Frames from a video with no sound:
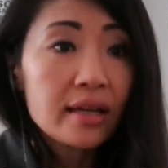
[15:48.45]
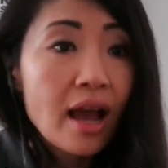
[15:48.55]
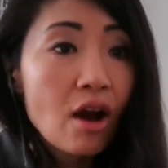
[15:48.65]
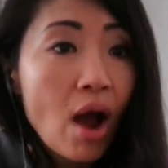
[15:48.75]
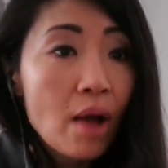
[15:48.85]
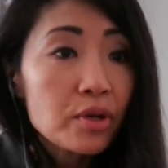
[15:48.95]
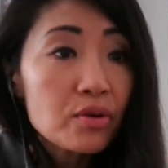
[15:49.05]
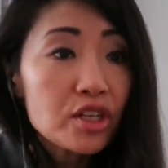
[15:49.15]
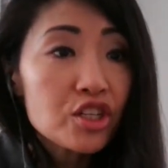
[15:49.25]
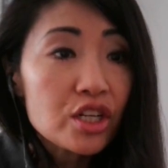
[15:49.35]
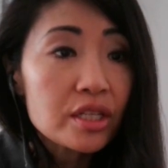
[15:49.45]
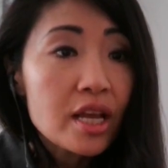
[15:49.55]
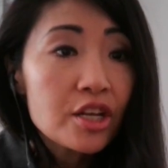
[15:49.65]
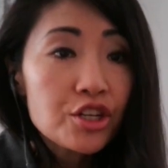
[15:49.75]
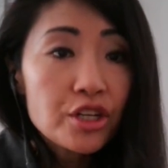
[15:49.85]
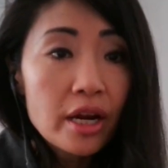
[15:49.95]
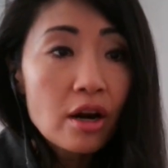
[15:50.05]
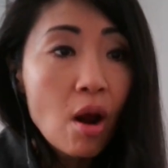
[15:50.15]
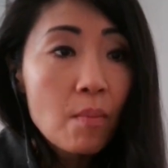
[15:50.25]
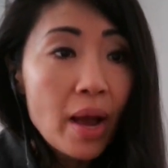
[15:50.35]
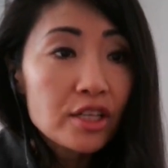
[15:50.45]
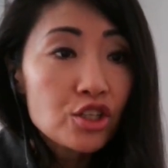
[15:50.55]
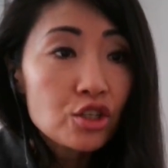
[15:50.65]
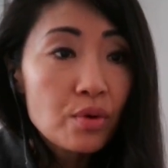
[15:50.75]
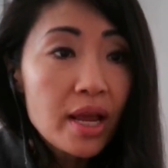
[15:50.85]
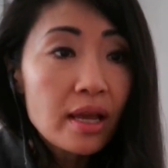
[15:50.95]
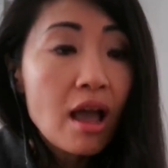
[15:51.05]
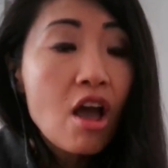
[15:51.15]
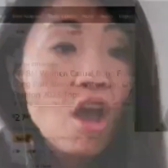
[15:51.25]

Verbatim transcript: Now I'm going to just share my screen